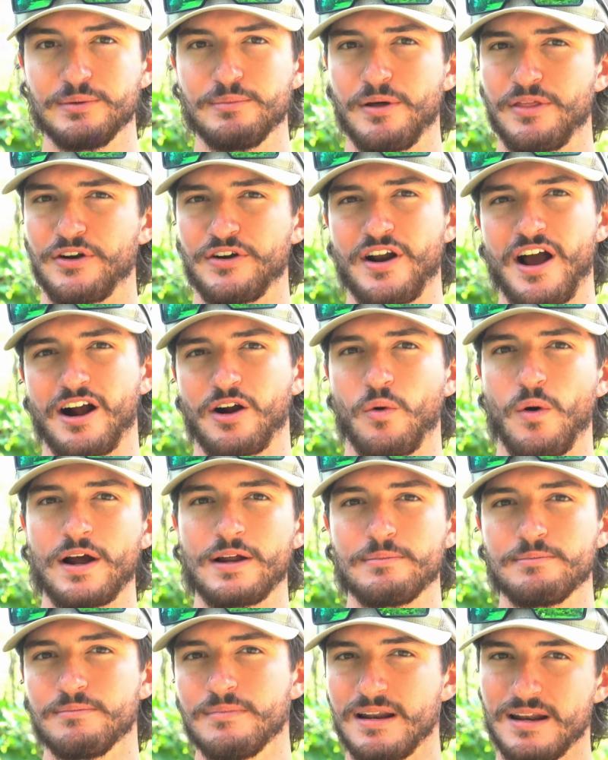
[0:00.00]
but they're not quite
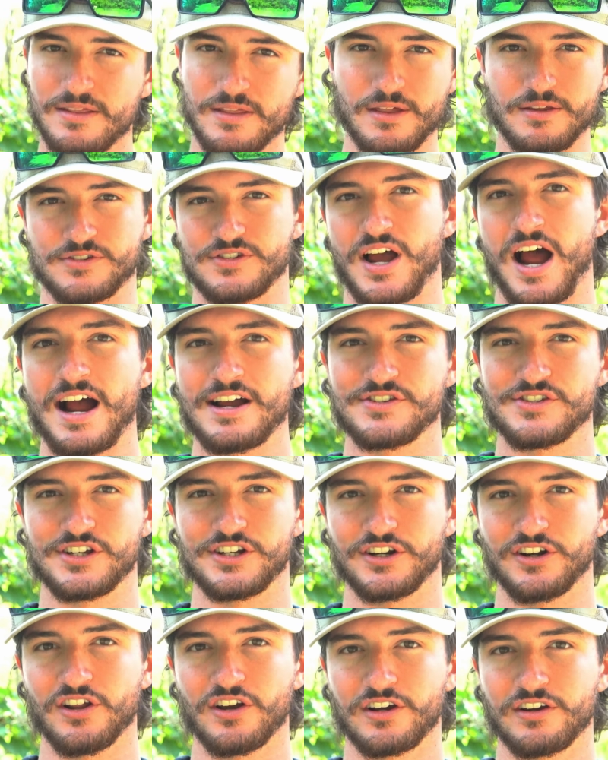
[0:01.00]
the size that
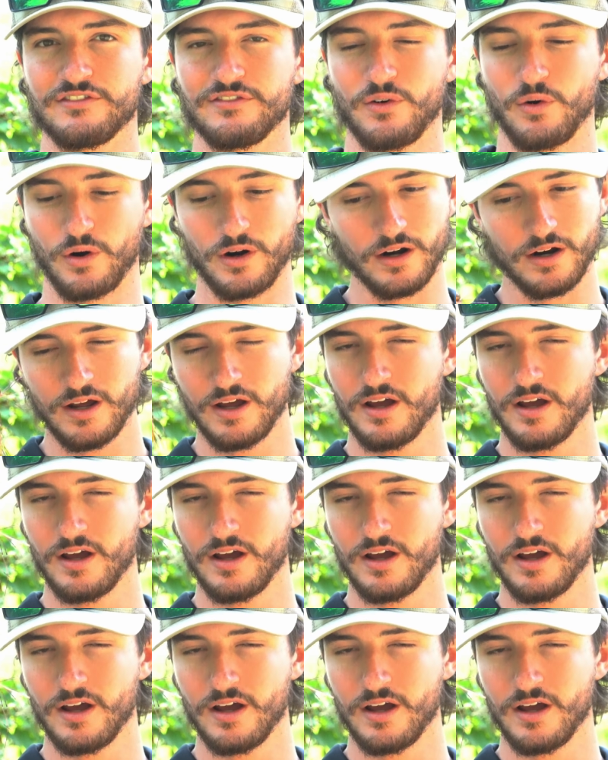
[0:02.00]
you're looking for,